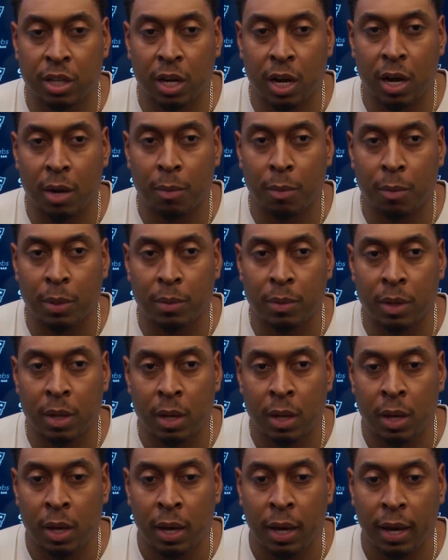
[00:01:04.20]
job in
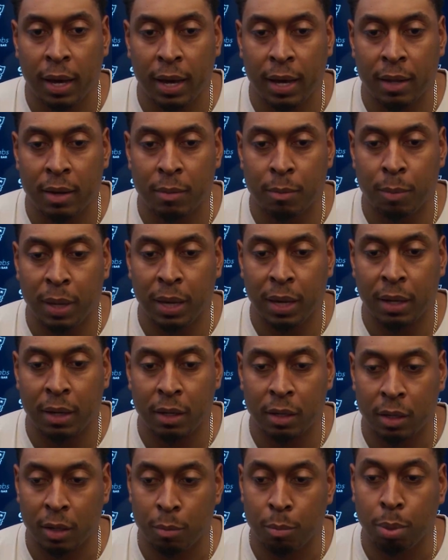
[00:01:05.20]
in being a
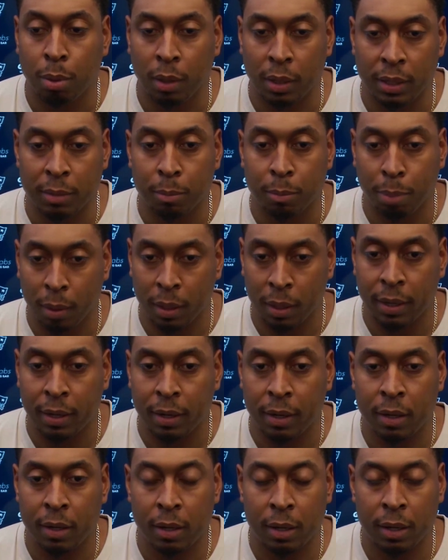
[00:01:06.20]
complete
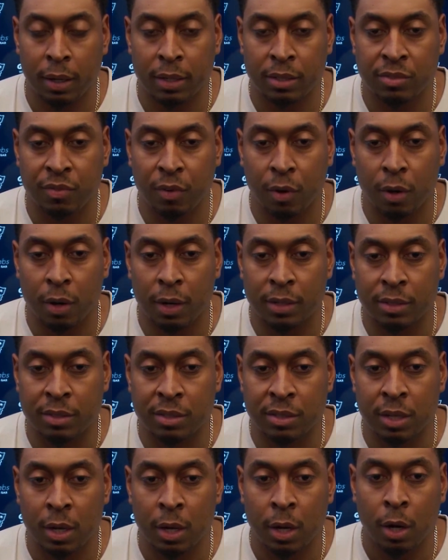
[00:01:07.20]
player as far
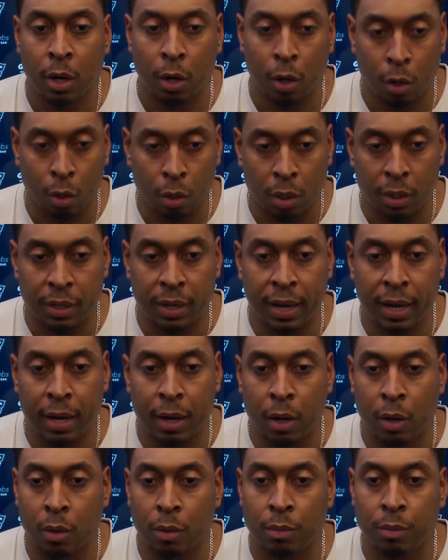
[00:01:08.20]
as early
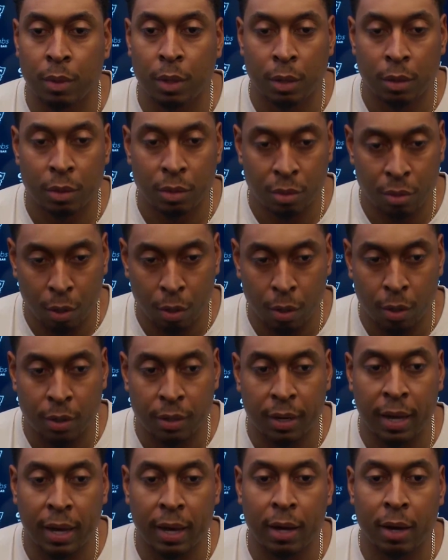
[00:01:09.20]
down, third
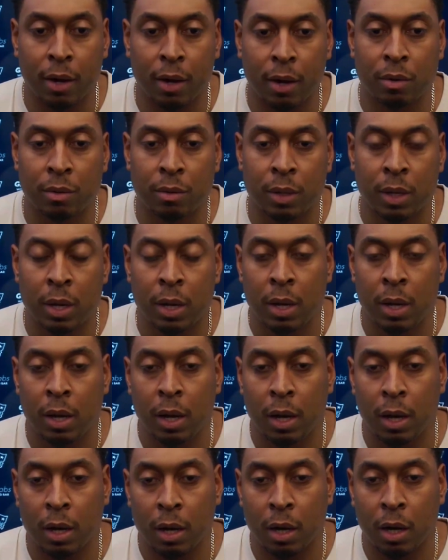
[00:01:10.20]
down,
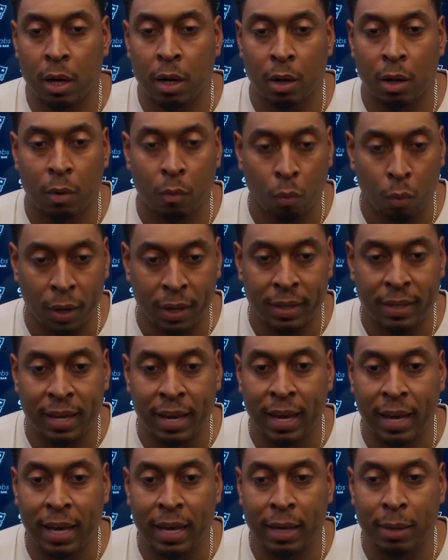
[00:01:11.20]
uh, run
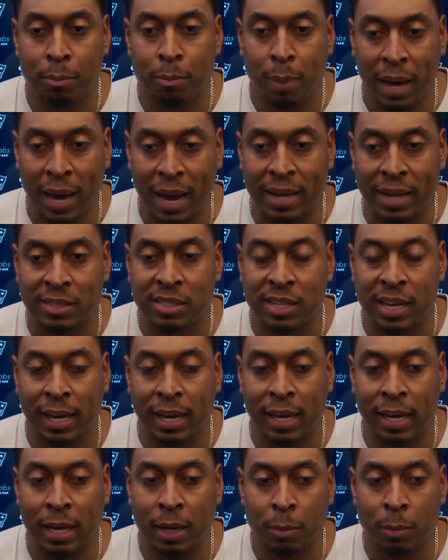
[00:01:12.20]
game, pass
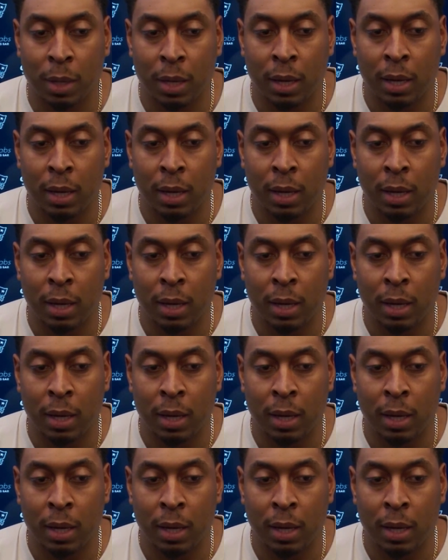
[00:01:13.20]
game,